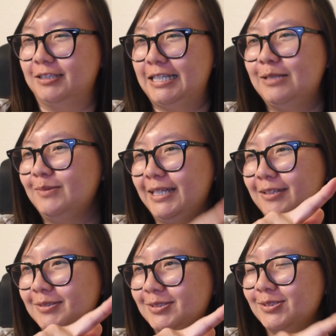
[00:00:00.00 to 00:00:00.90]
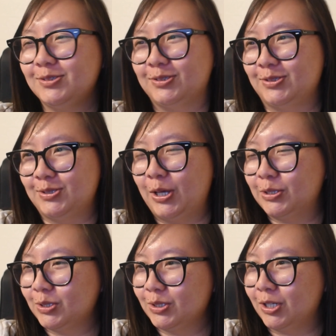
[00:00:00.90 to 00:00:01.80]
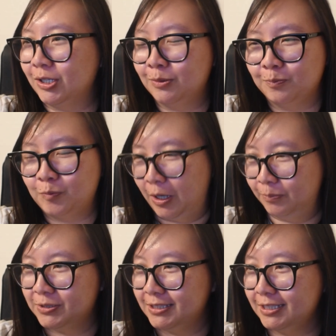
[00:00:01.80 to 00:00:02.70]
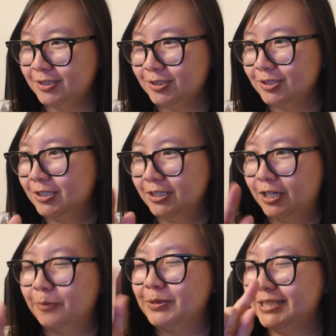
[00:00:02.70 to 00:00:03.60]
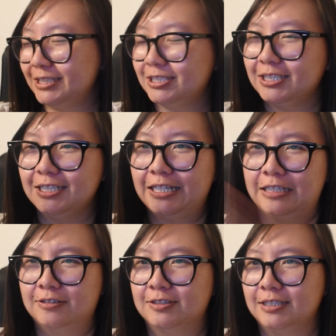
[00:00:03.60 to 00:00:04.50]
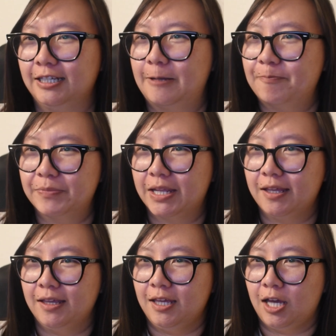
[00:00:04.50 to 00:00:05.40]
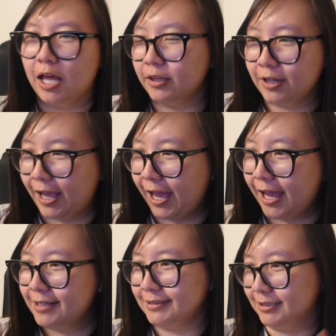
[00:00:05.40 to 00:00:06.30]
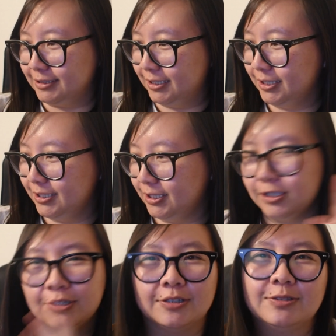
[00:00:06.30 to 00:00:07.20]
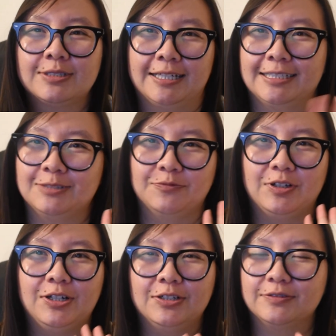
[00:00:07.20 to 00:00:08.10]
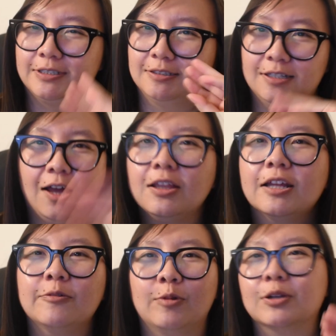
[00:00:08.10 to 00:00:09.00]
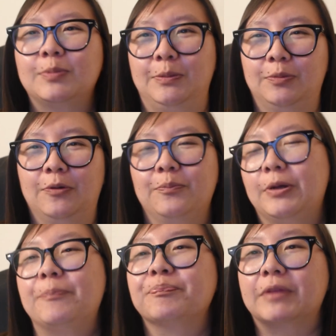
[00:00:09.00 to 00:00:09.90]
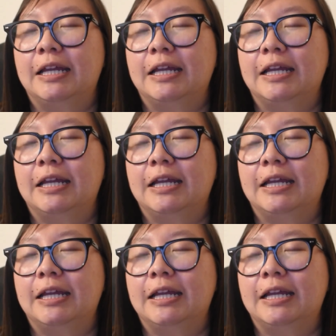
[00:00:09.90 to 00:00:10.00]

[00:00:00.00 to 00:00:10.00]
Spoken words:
team leaders, there's other competition, and there's like other guys and other girls that gets involved, and a lot of work people. But